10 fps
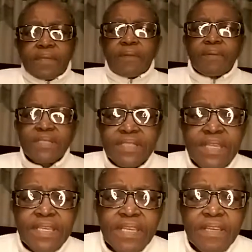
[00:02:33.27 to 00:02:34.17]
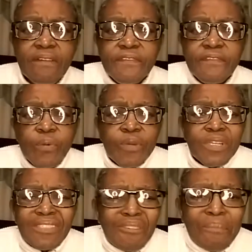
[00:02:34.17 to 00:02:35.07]
I was thinking of the
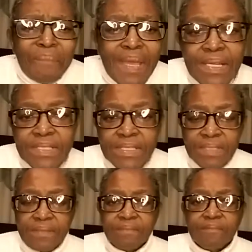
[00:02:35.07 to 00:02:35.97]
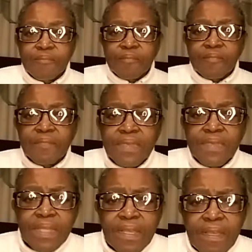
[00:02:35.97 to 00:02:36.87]
word comparison
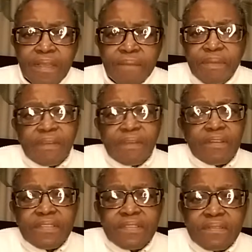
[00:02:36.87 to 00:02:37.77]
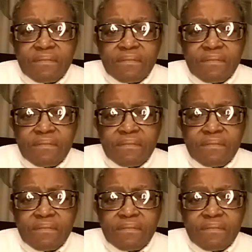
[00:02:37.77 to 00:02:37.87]
because